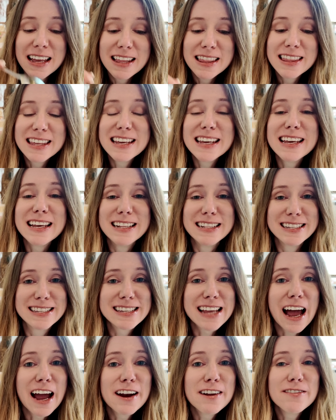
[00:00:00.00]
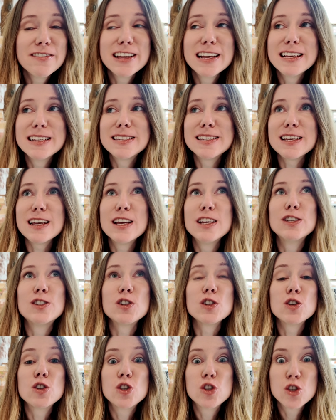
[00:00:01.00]
The inside of this is
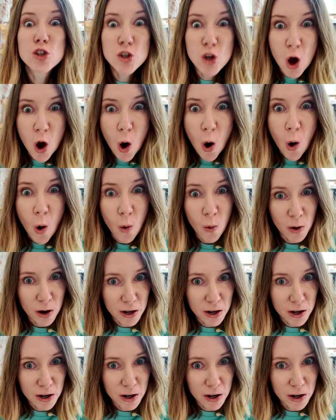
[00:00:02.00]
so